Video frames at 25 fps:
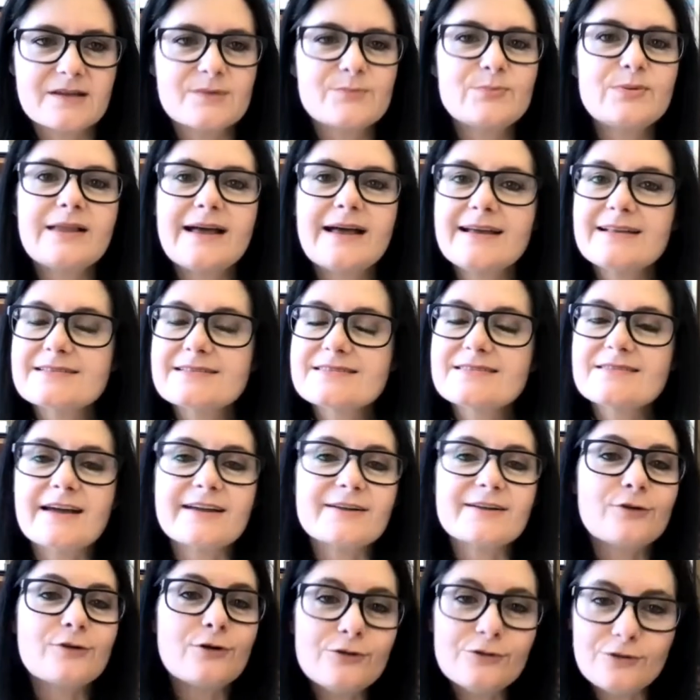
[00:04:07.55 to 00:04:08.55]
Plants,
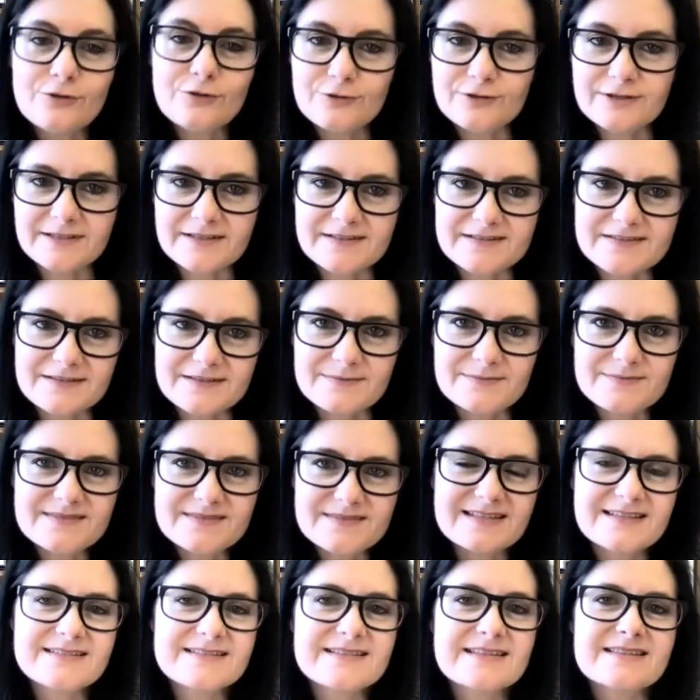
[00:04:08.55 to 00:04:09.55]
like all
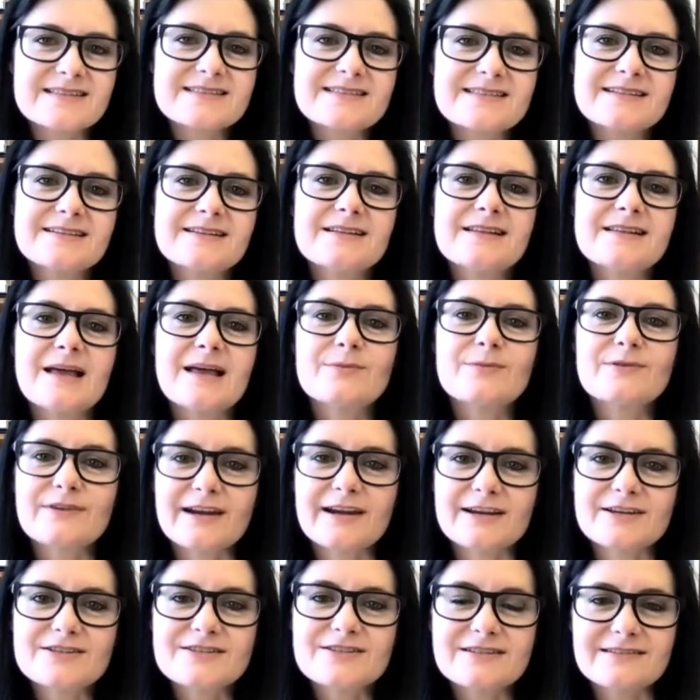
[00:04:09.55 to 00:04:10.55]
organisms, exist in
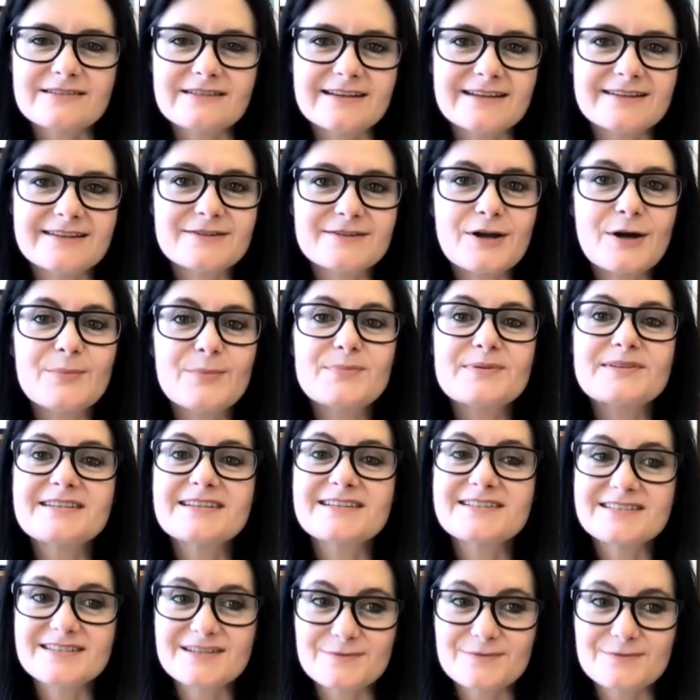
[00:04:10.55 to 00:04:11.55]
collaboration and
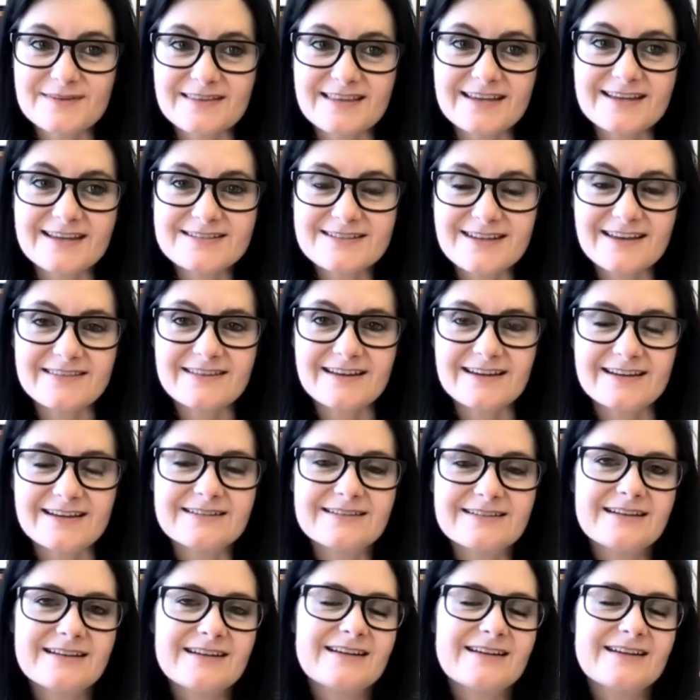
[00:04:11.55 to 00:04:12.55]
competition with each other.
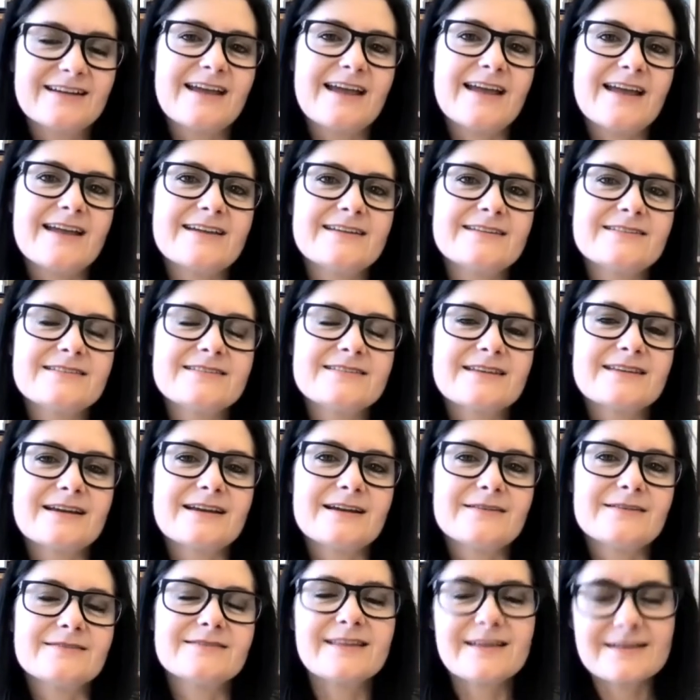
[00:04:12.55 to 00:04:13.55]
And
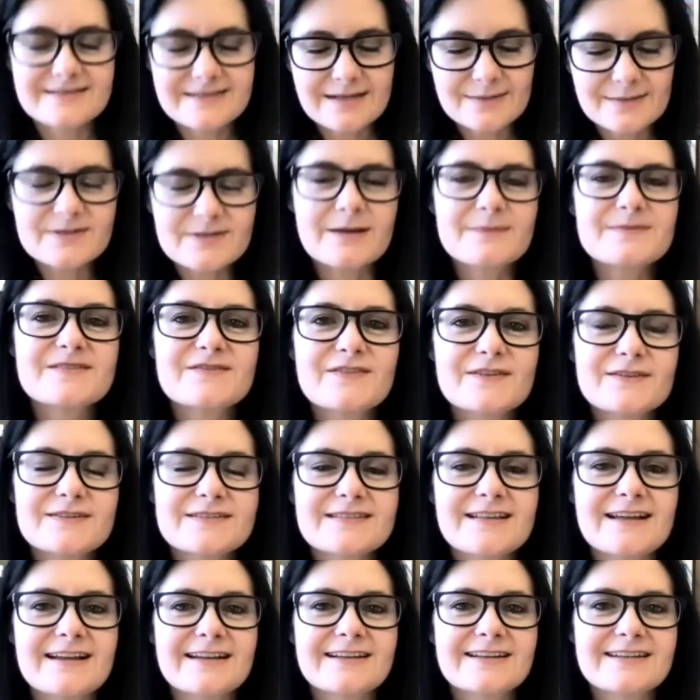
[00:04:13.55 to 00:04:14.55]
that sometimes
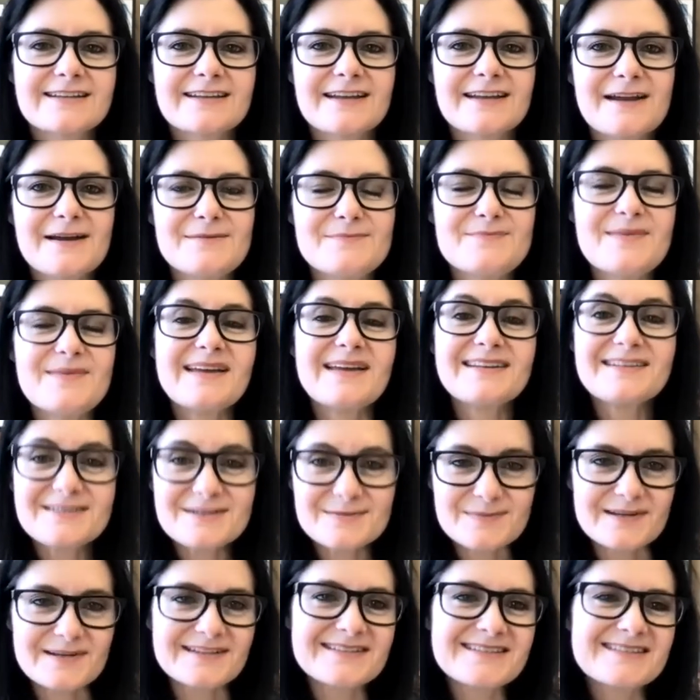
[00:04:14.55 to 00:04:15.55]
feels like
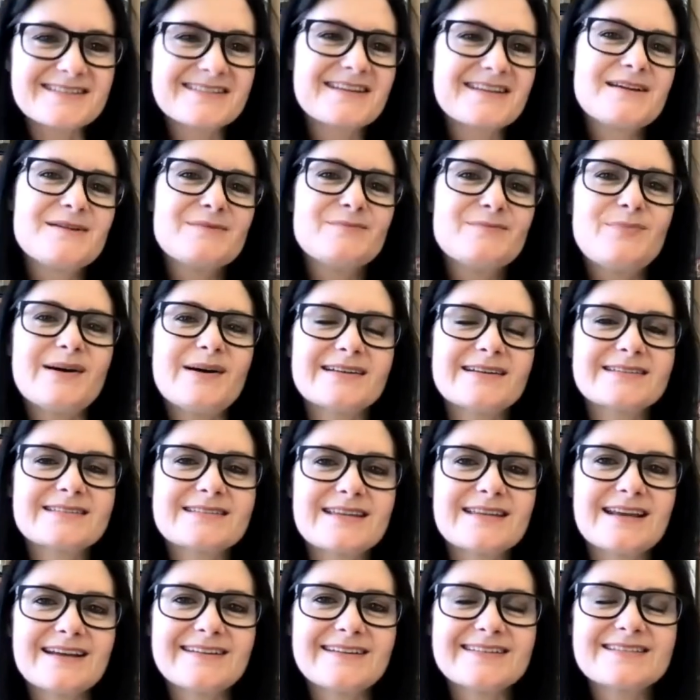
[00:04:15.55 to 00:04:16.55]
management, but
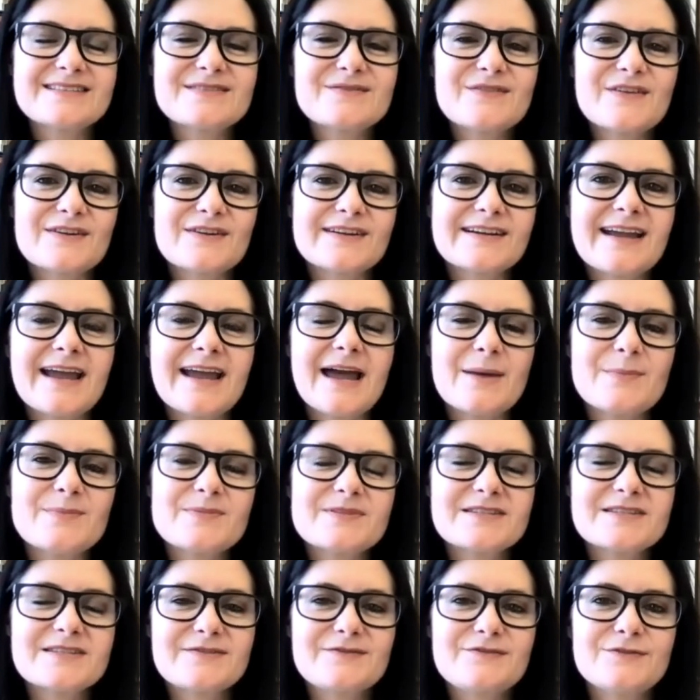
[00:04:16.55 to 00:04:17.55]
it's very
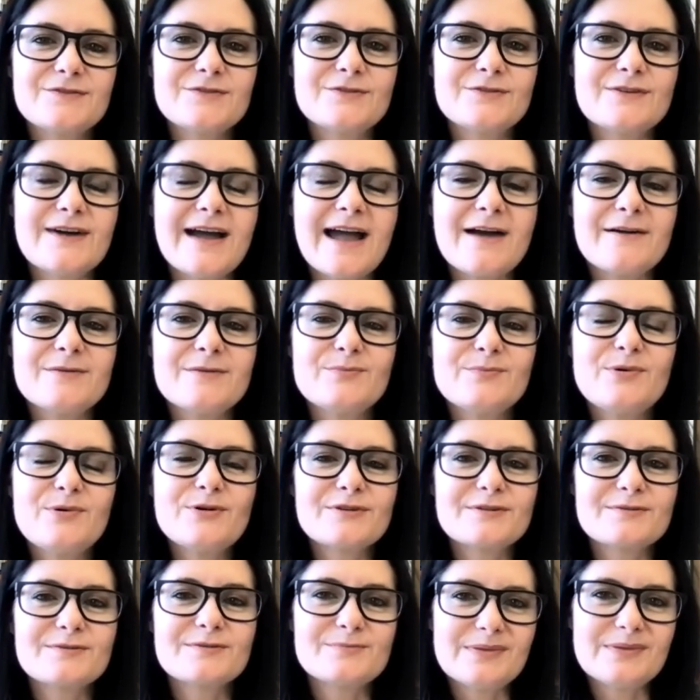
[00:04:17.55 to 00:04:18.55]
apt for how
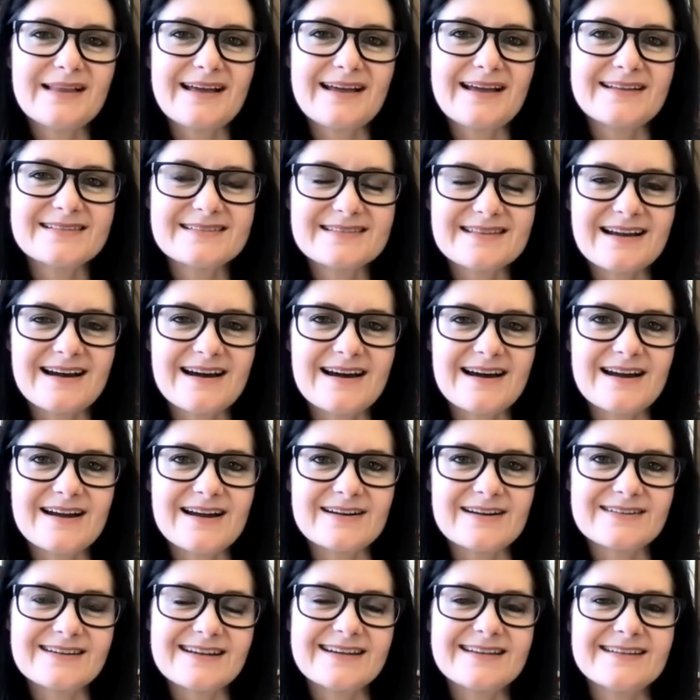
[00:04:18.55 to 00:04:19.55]
important plants
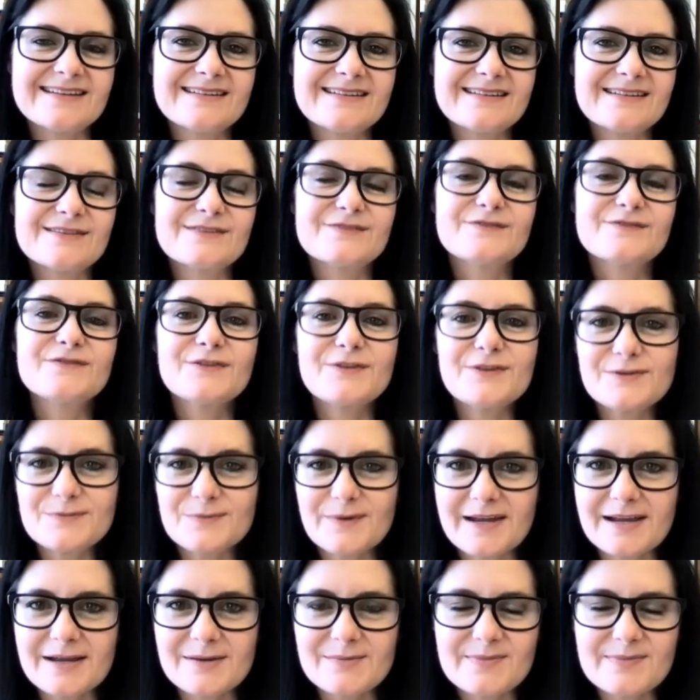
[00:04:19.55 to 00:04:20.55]
are in the food
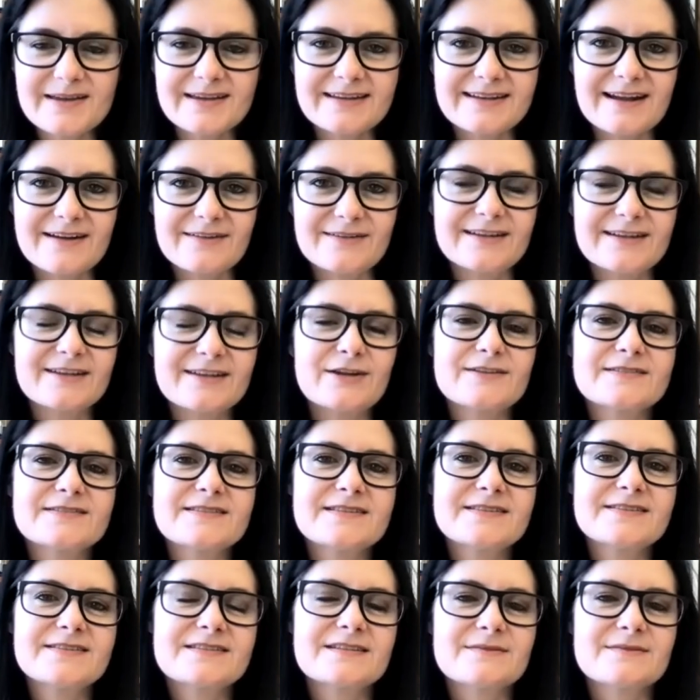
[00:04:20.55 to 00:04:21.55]
web and our
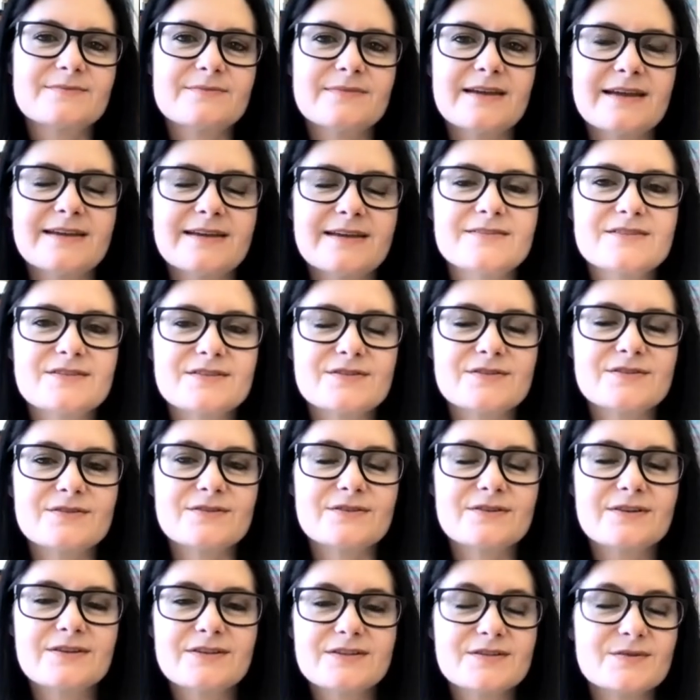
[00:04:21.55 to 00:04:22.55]
ecosystem and
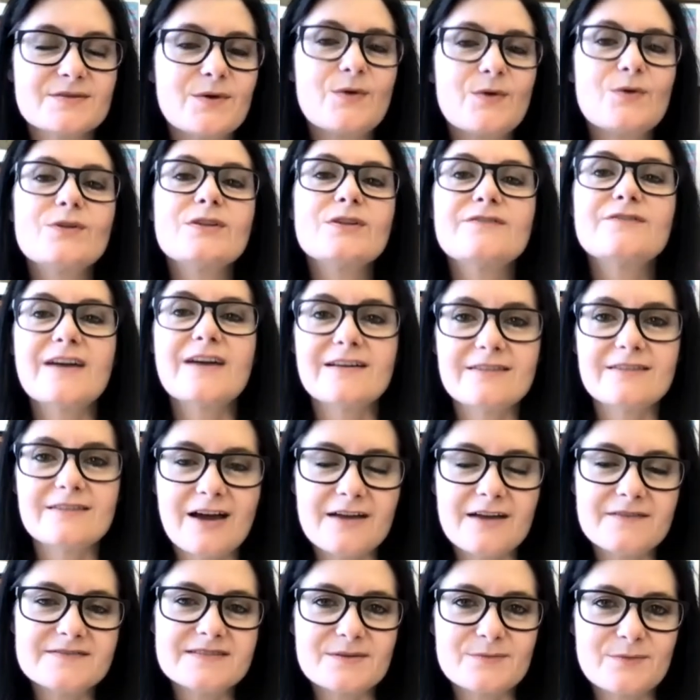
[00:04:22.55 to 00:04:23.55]
to all of our
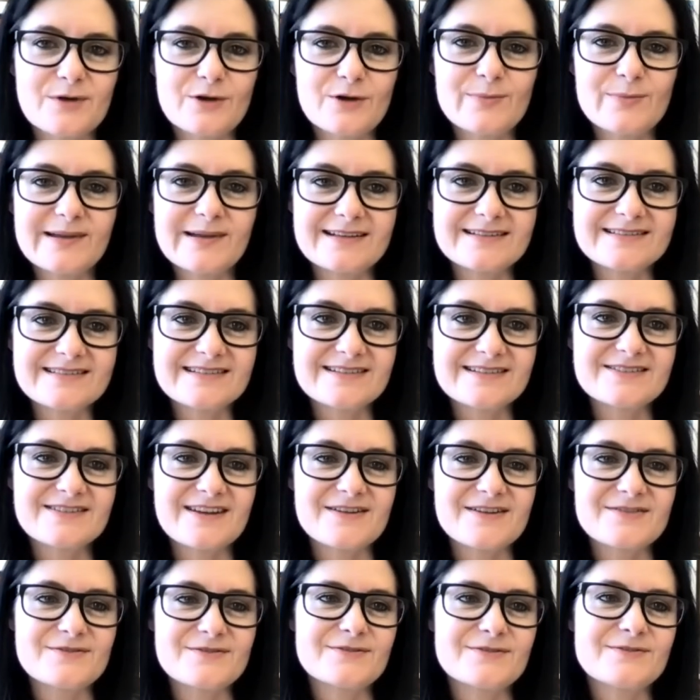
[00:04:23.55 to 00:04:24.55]
lives and well-beings in
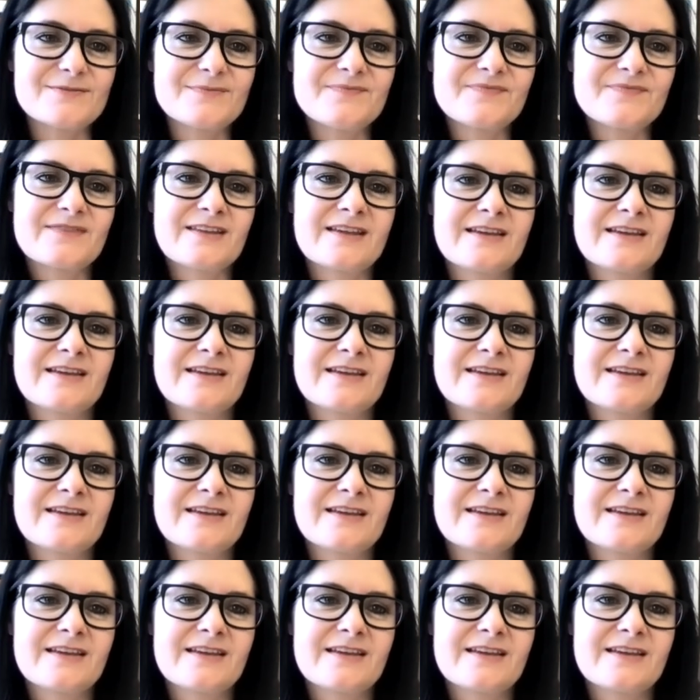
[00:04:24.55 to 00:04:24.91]
general.